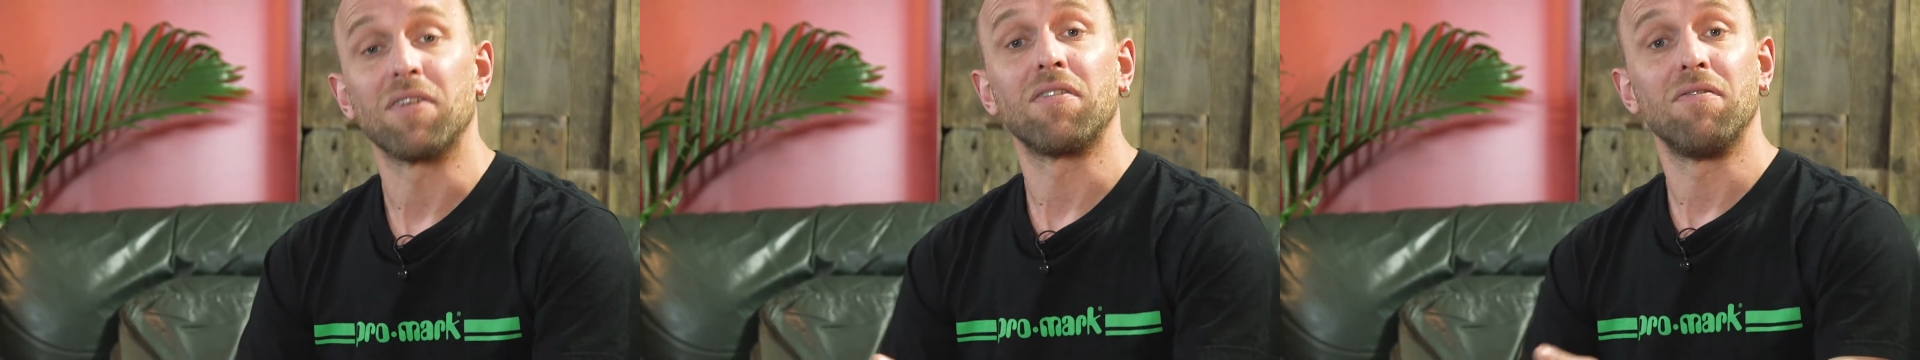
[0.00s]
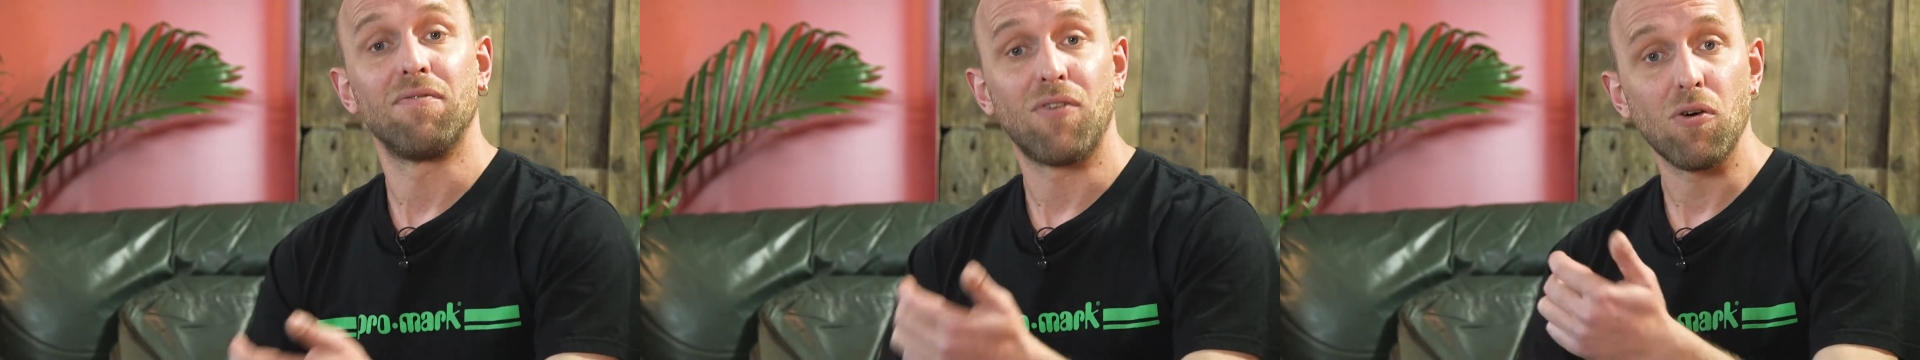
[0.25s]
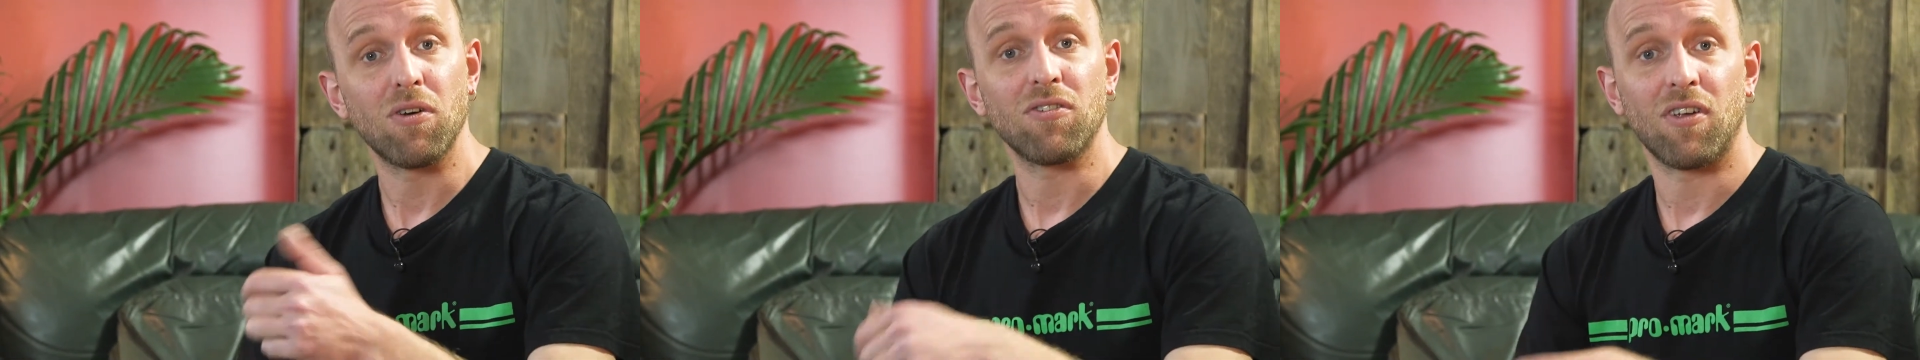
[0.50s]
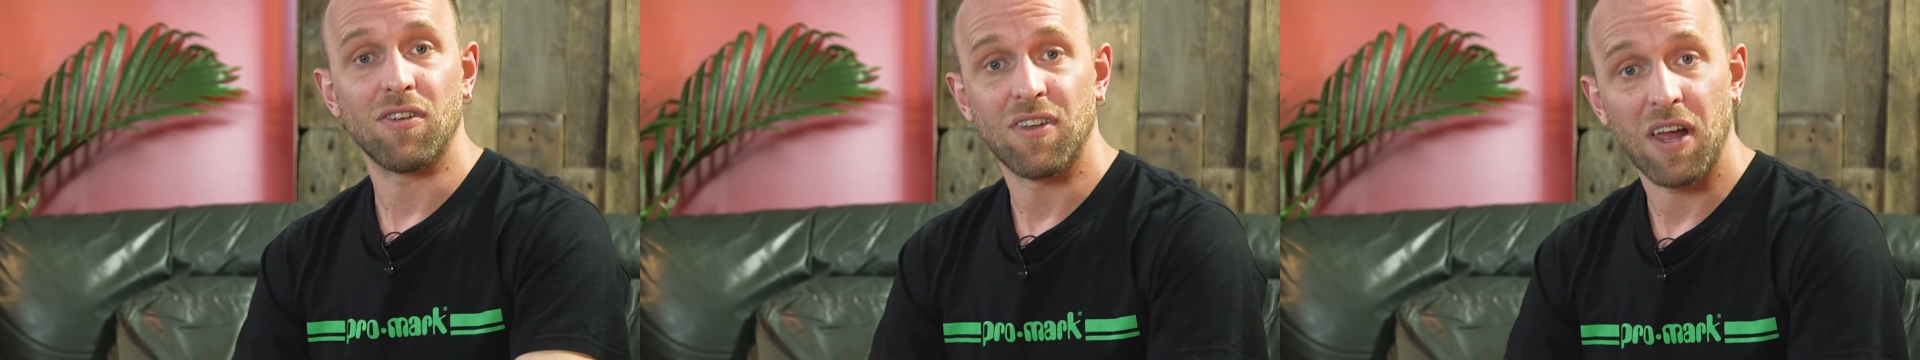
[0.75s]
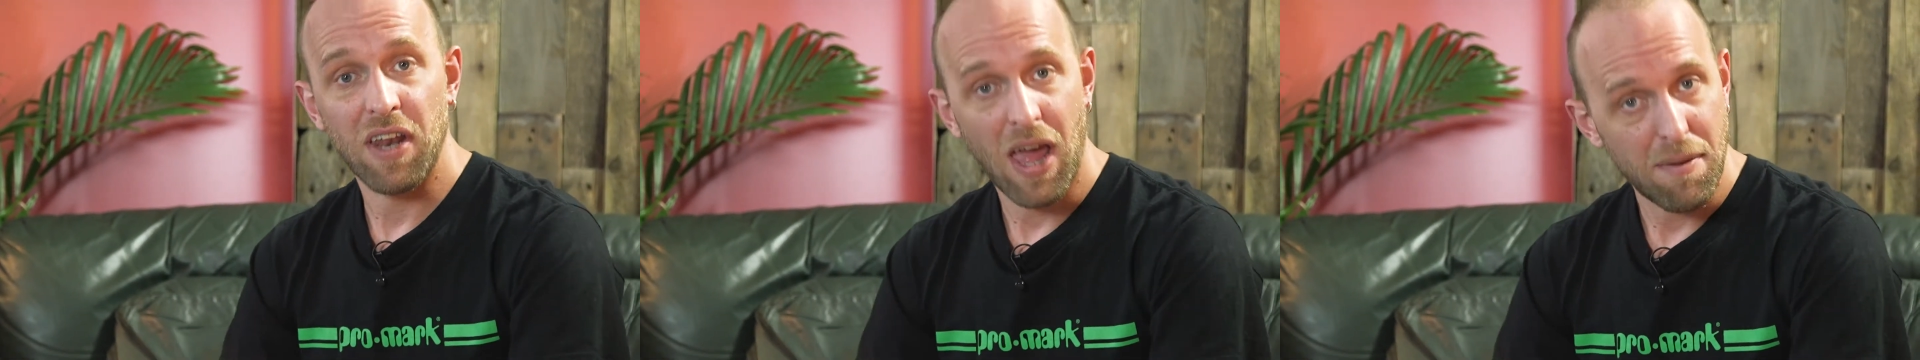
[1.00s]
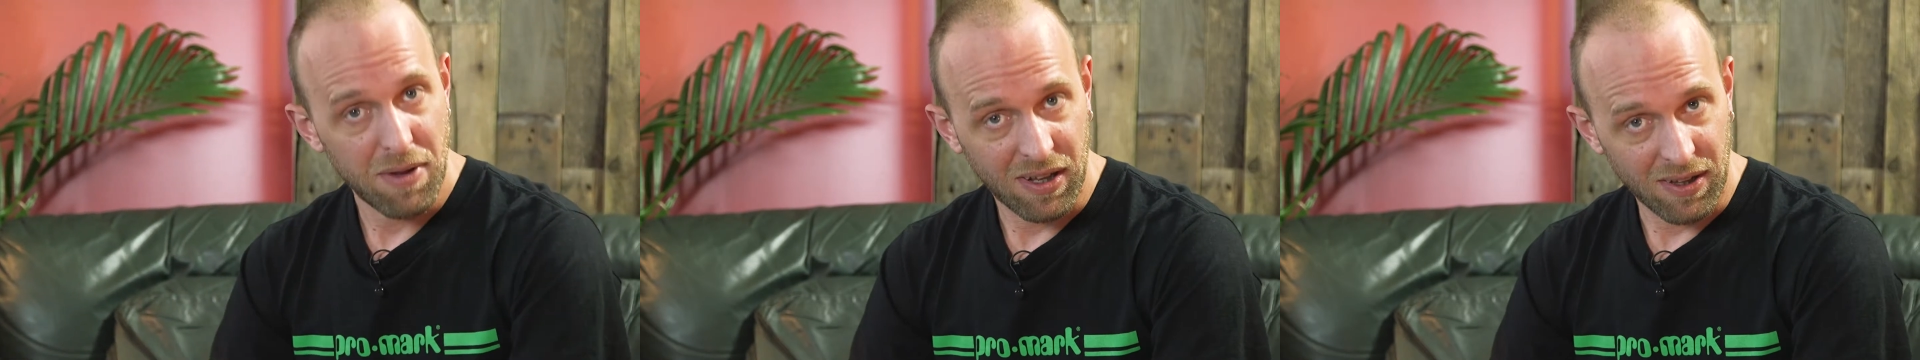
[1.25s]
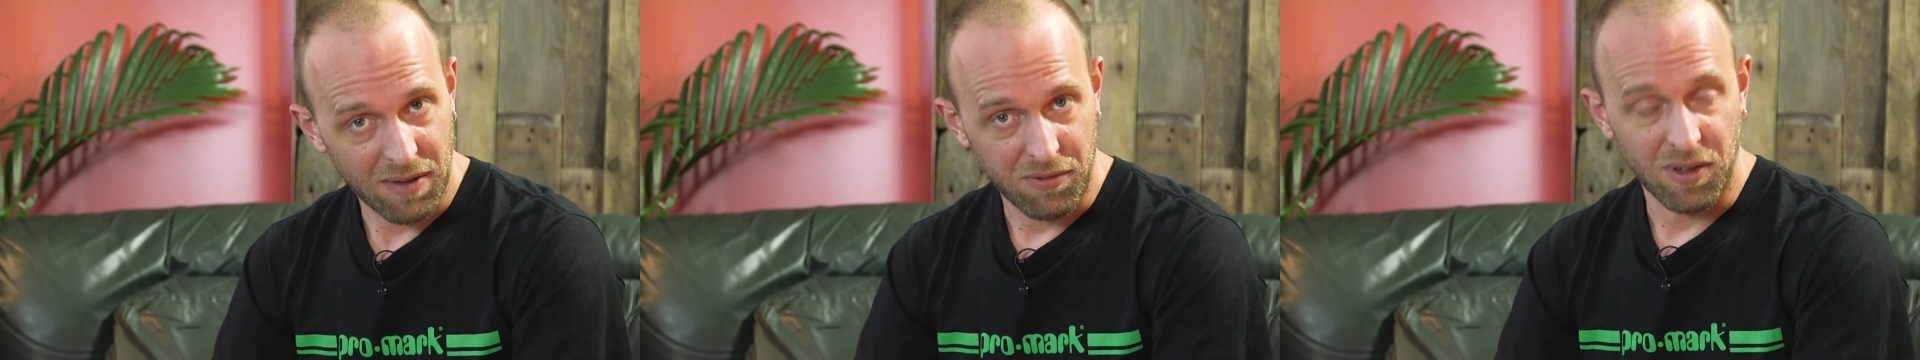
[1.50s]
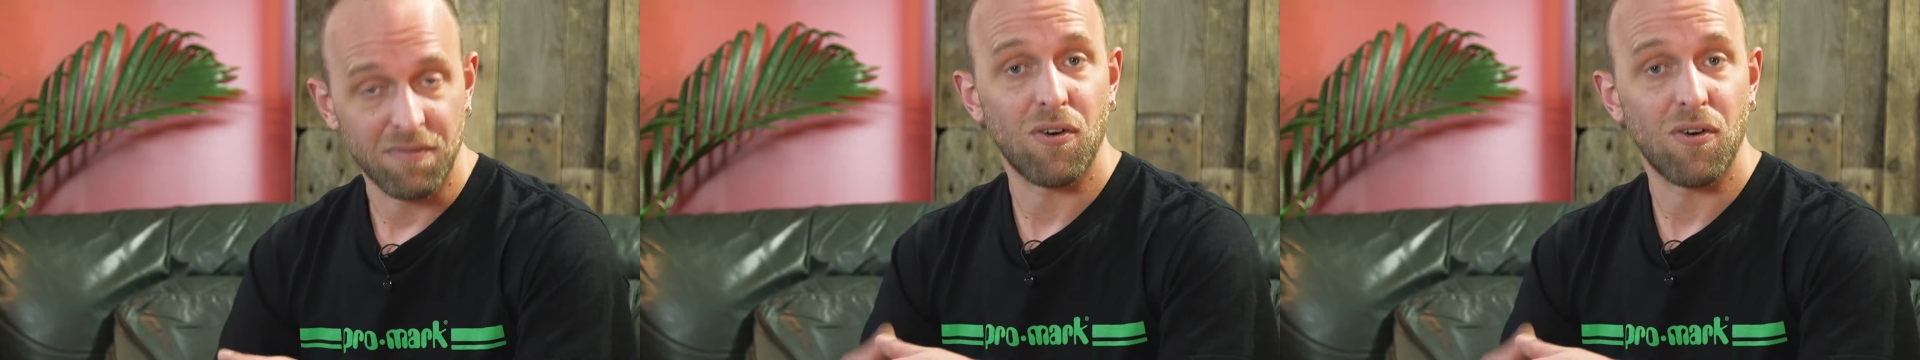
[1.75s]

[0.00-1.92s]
But focus on the dynamic level